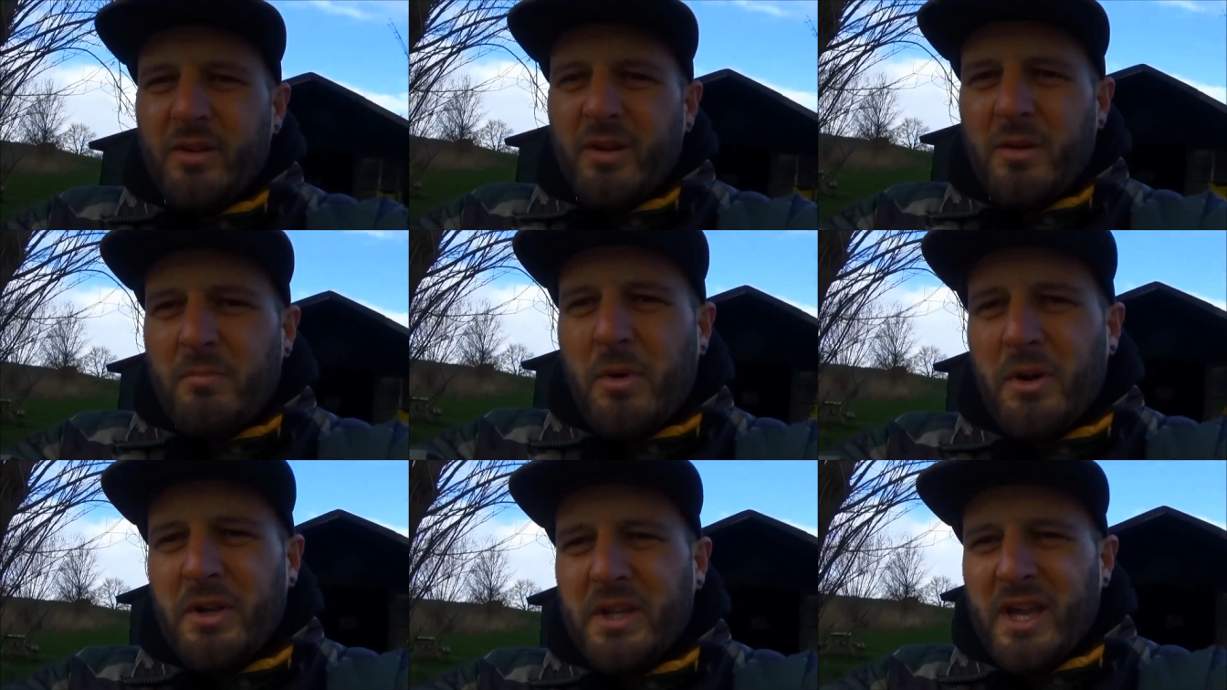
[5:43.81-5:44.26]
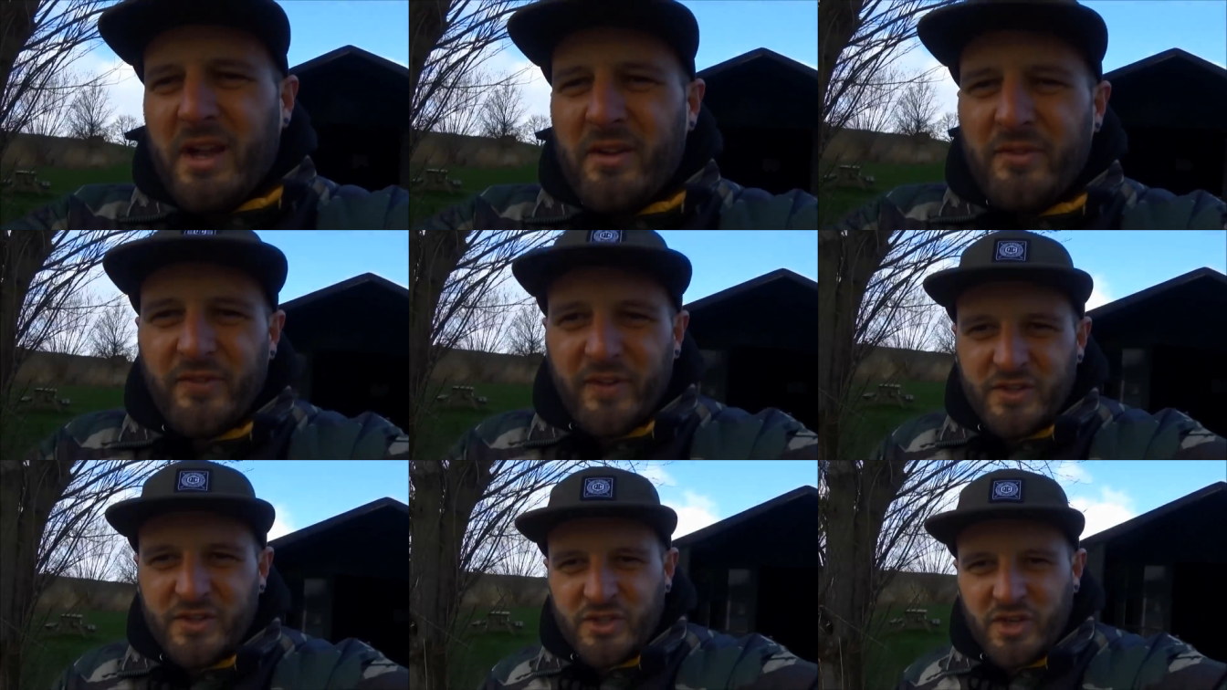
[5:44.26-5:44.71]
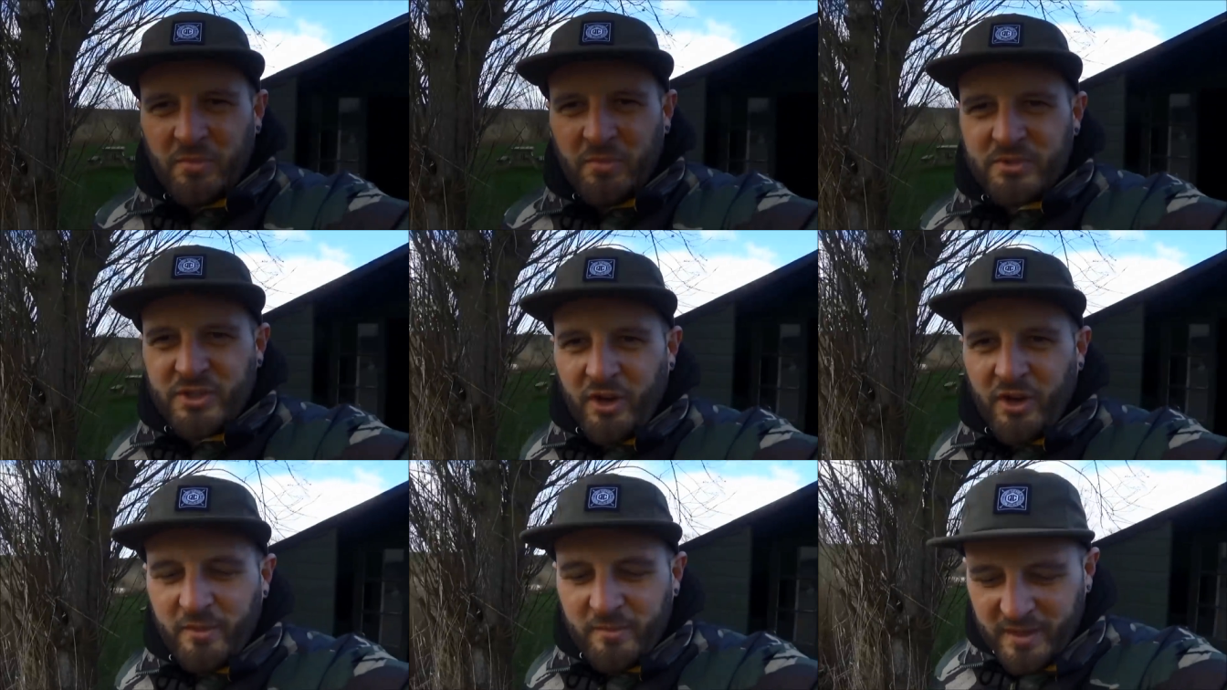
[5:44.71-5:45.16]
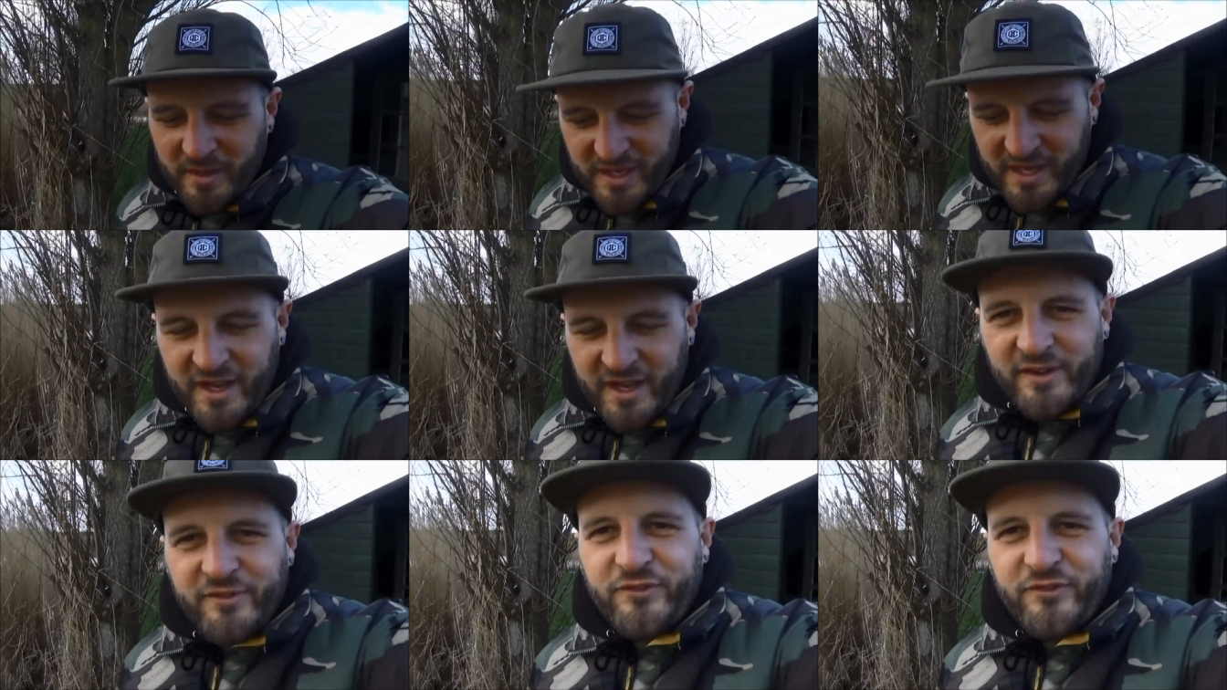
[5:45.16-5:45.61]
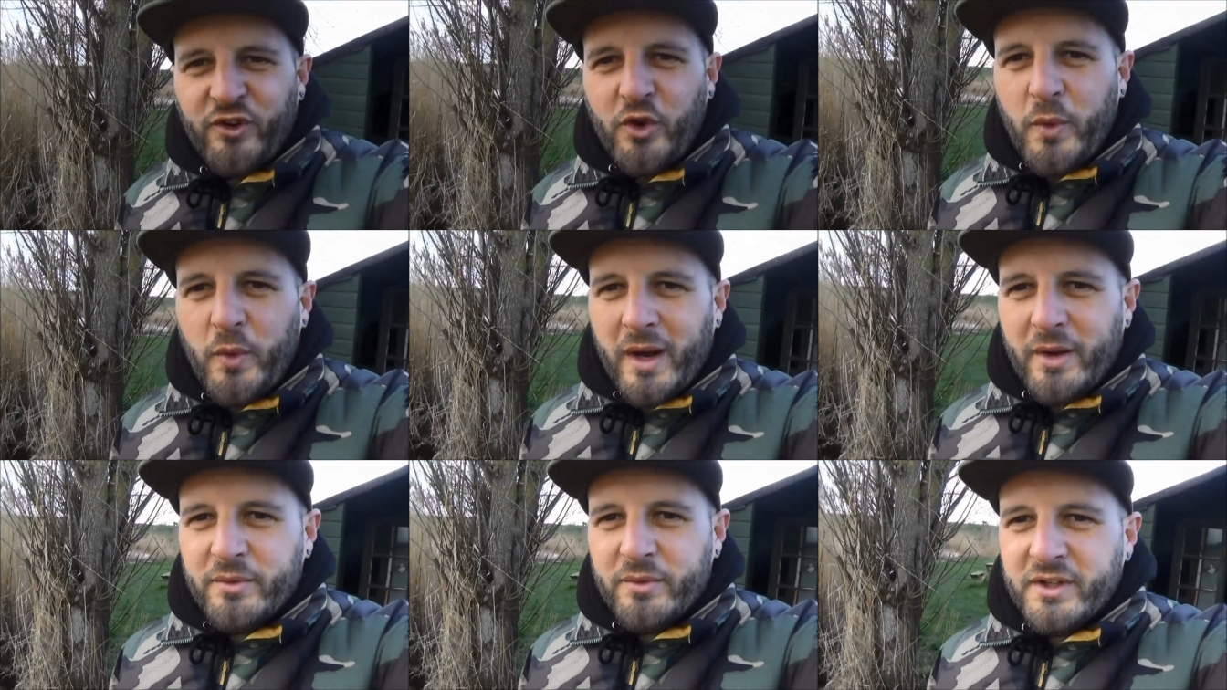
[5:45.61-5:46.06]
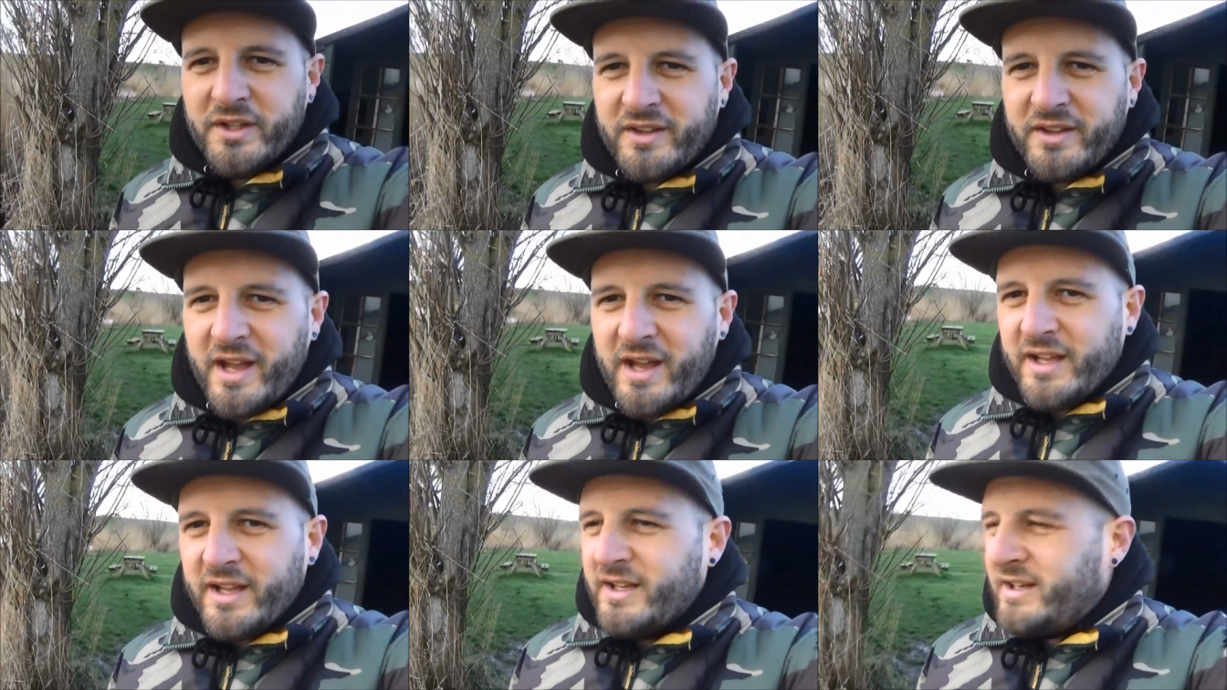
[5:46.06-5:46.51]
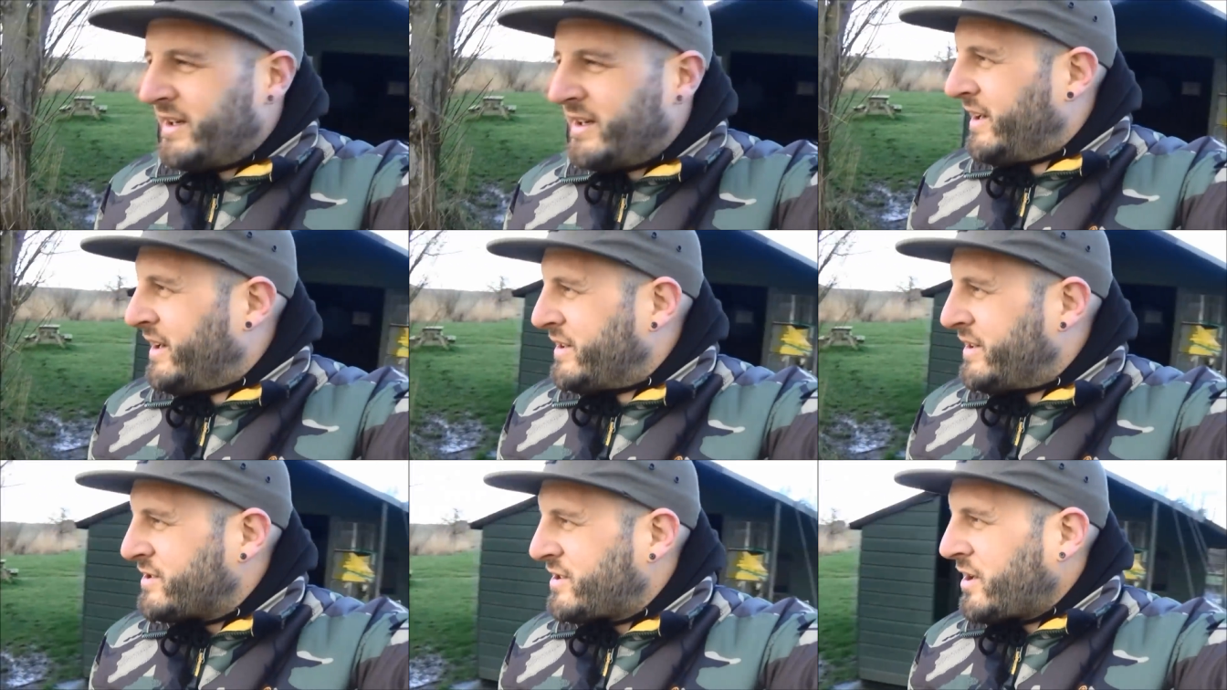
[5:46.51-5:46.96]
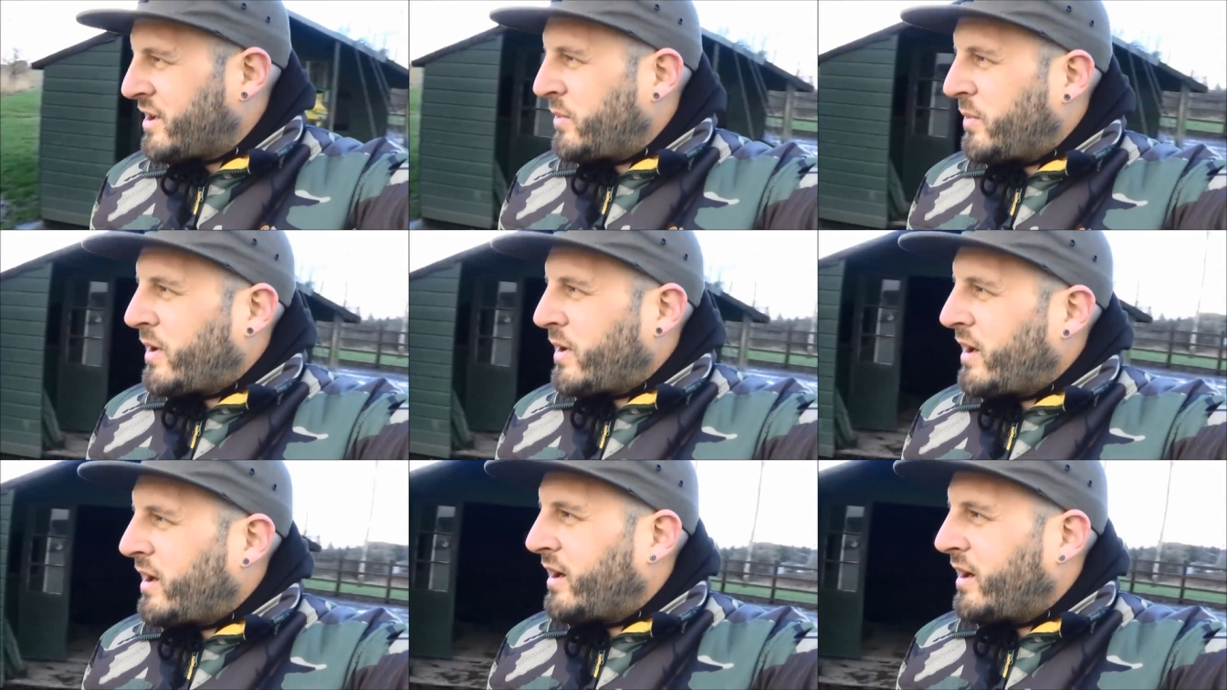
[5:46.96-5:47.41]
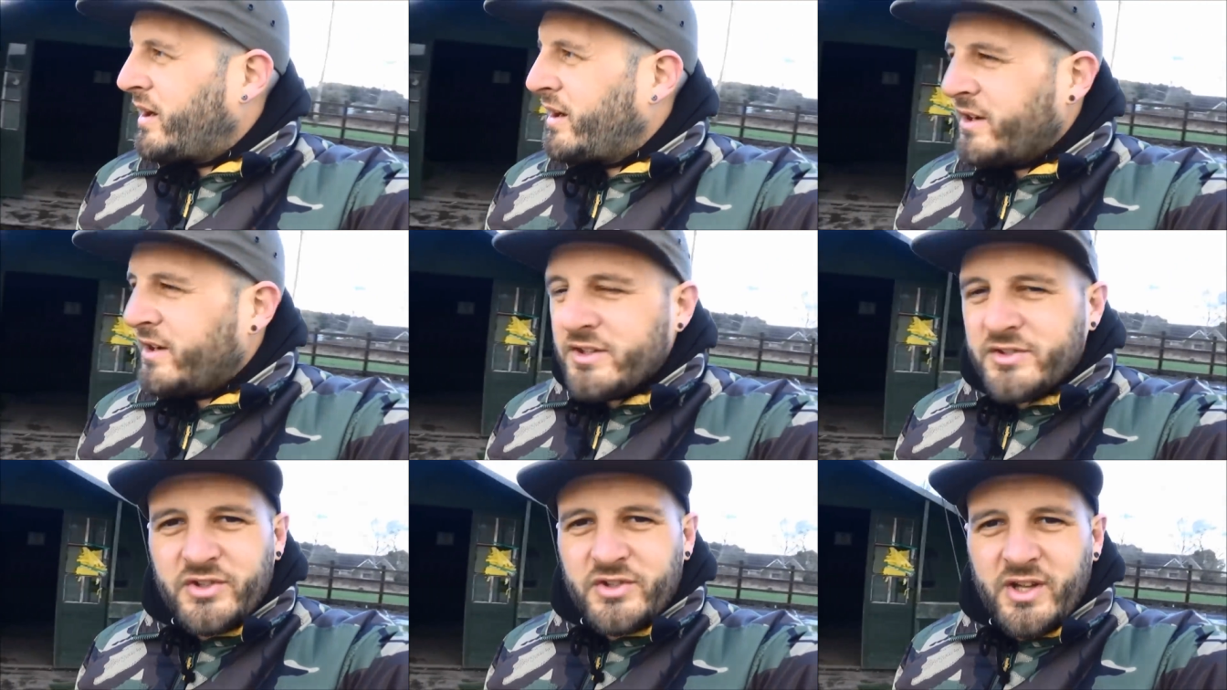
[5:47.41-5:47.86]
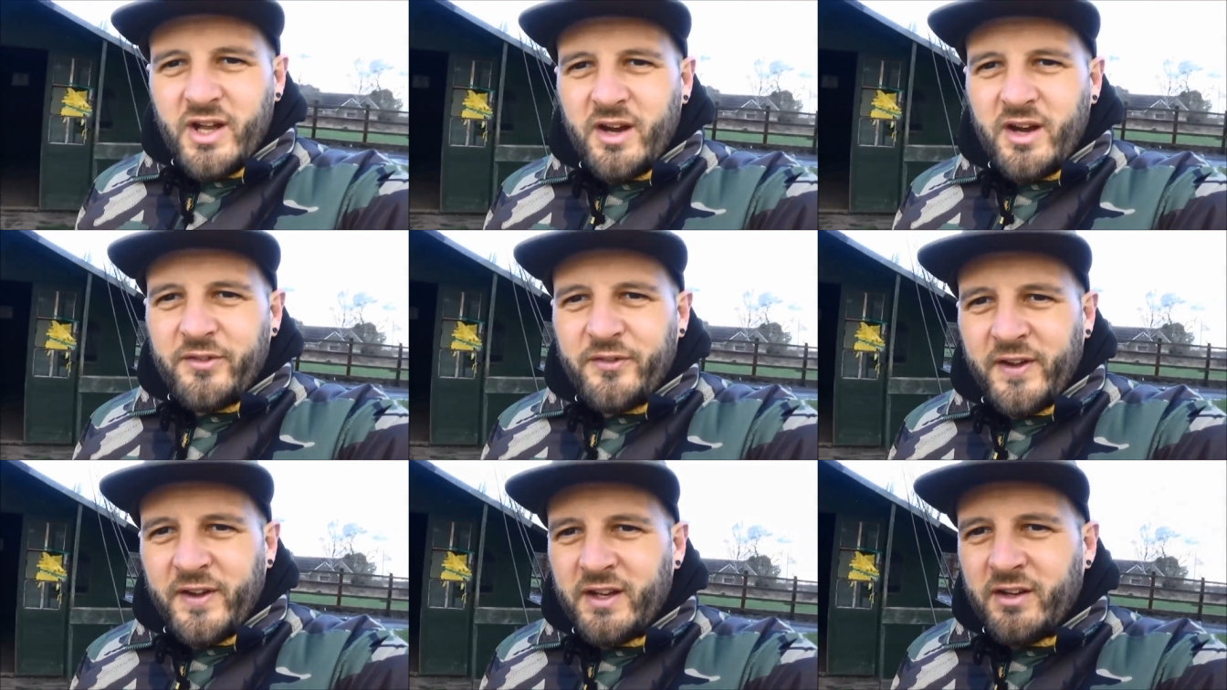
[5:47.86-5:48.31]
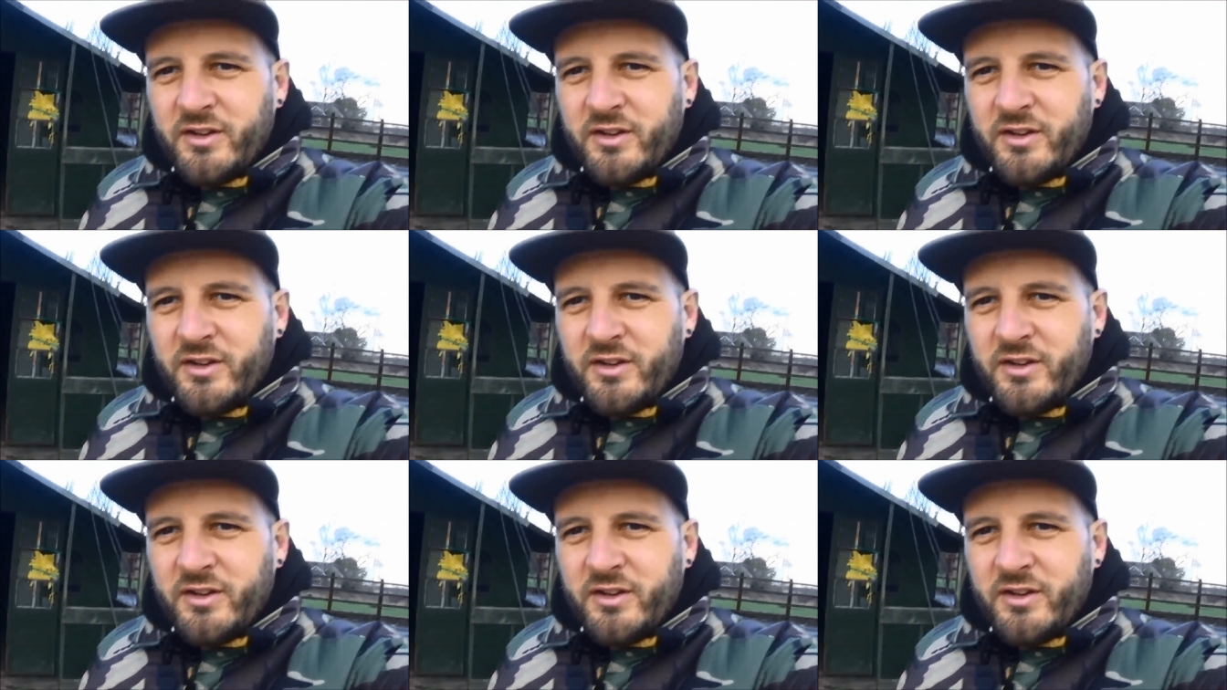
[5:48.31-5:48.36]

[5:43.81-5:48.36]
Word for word: I might get a fish sometime throughout the day. So so yeah, I think,